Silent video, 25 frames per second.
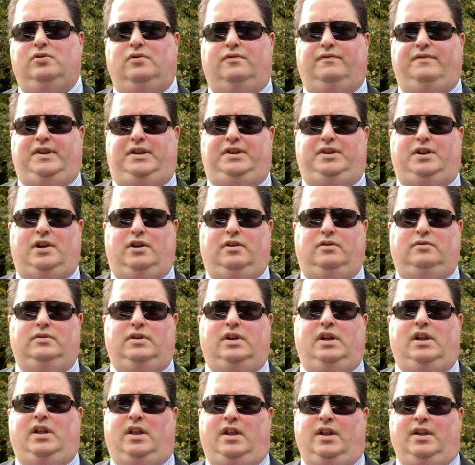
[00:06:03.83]
video
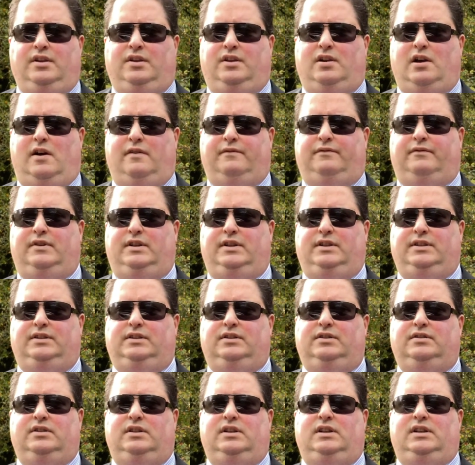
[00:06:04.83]
covering
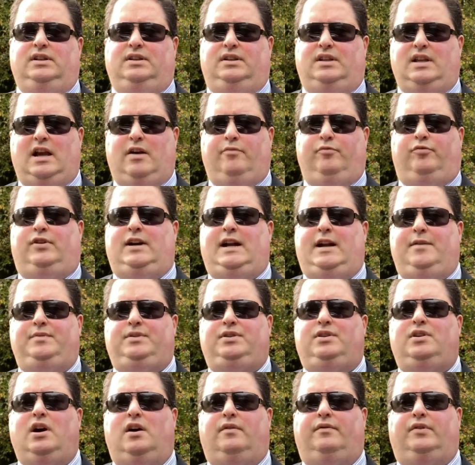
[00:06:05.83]
camera apps,
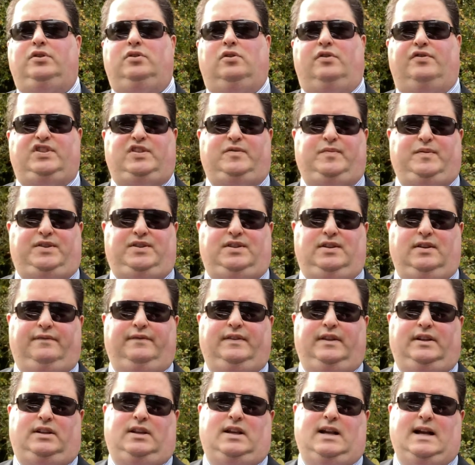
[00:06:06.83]
covering off
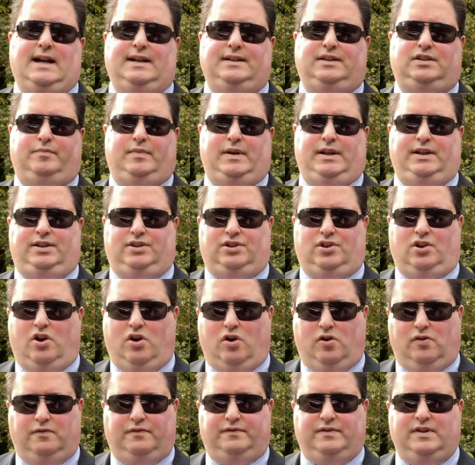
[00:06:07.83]
specific aspects
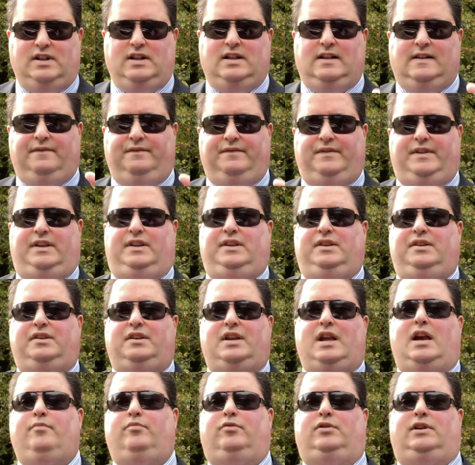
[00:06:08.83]
of the
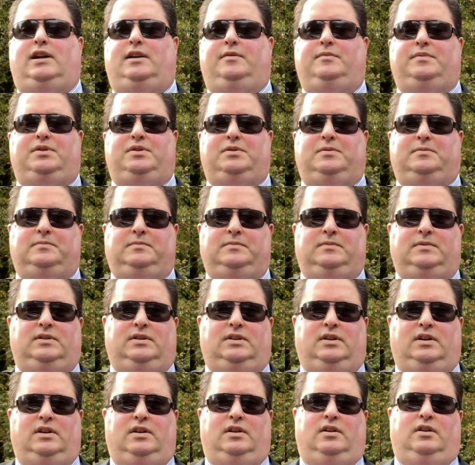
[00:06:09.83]
camera apps.
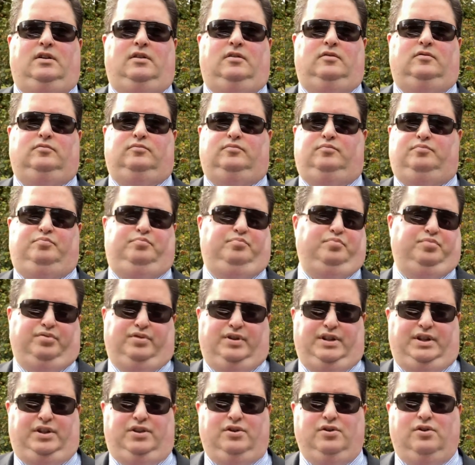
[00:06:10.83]

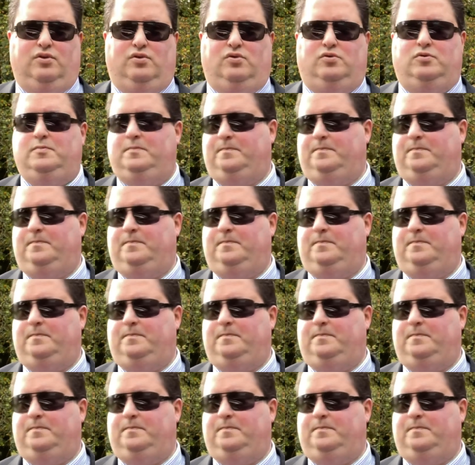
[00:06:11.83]
Pretty cool.